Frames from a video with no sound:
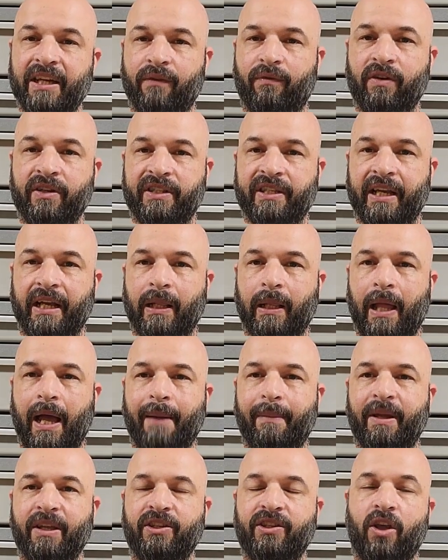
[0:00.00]
difference in
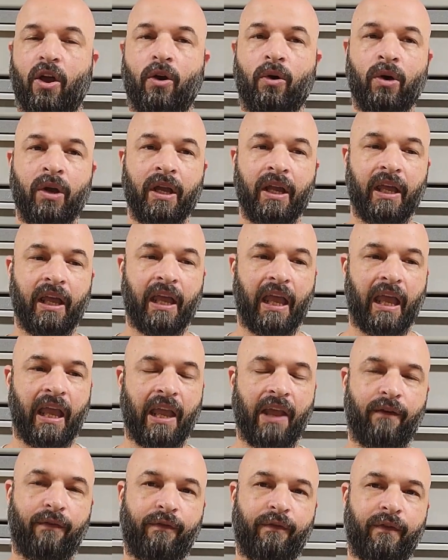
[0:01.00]
climate. So
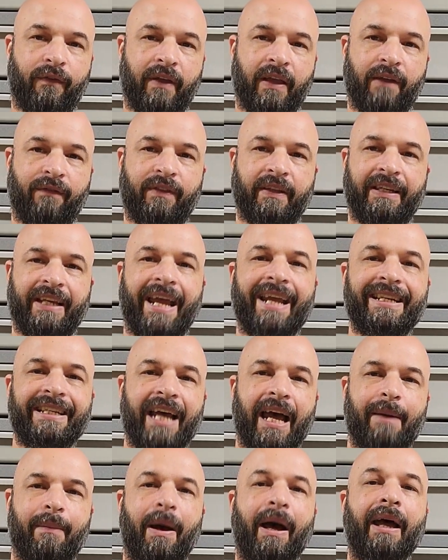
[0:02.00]
if the
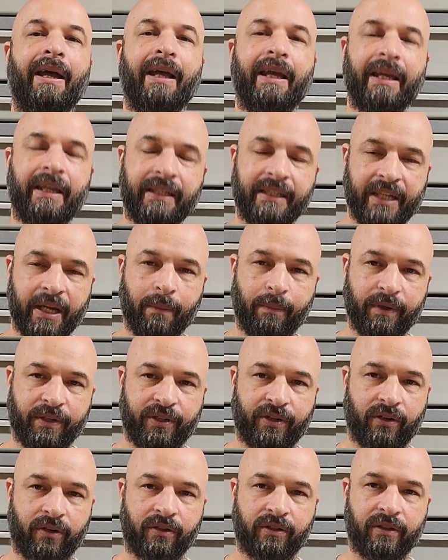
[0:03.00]
daytime
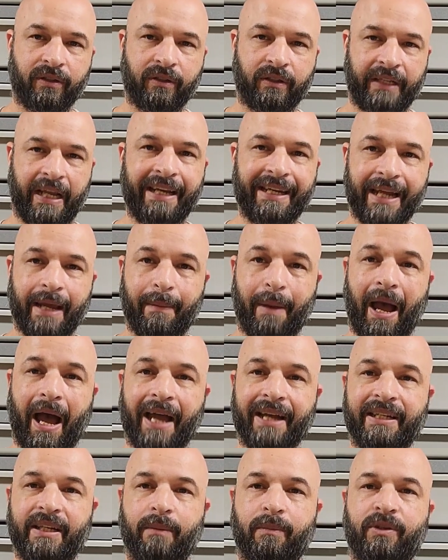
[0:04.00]

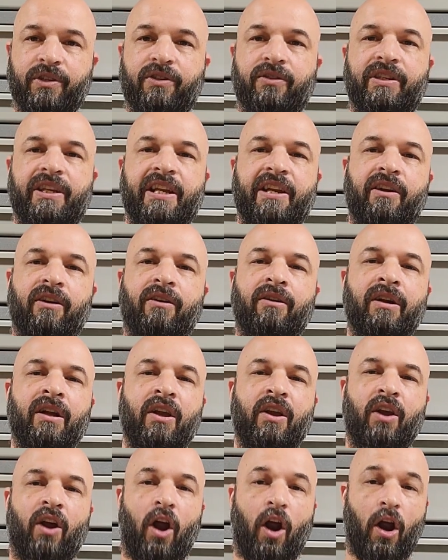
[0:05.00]
high temperatures here
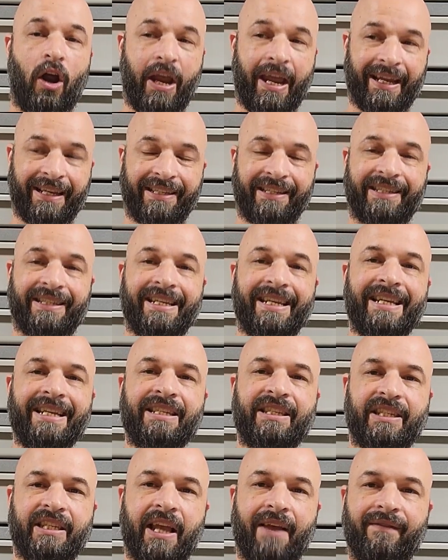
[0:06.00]

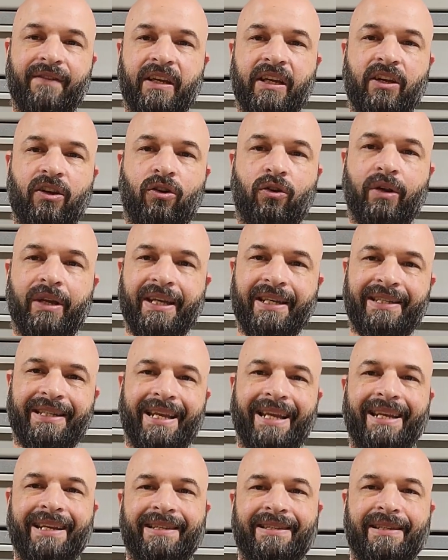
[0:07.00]
exceeds 70
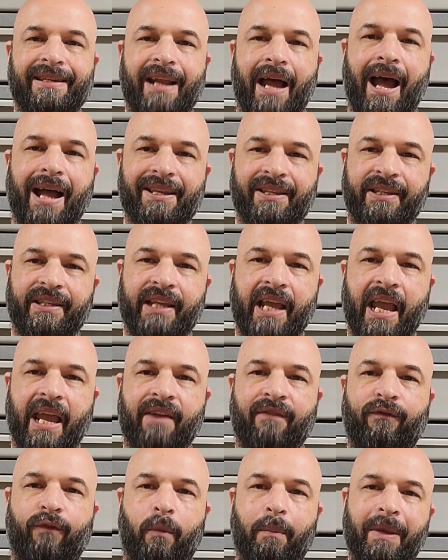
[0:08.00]
degrees, it is not
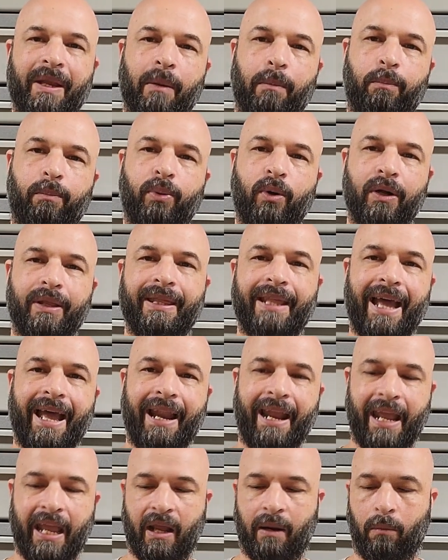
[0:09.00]
safe for me to put
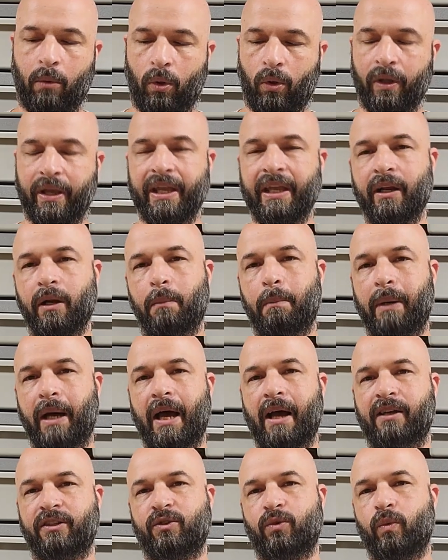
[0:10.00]
that animal in a
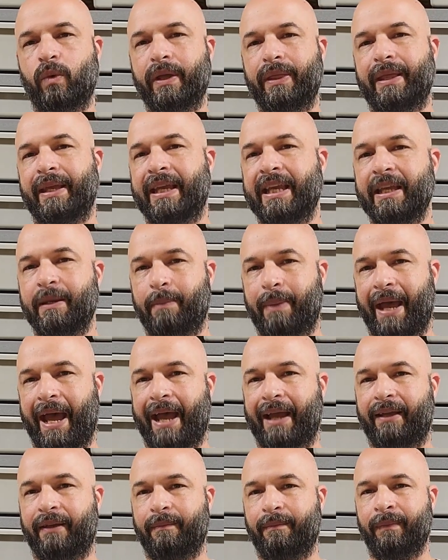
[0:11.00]
box with a heat
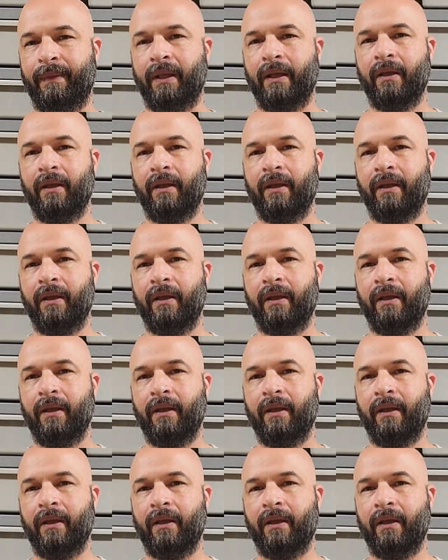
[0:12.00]
pack.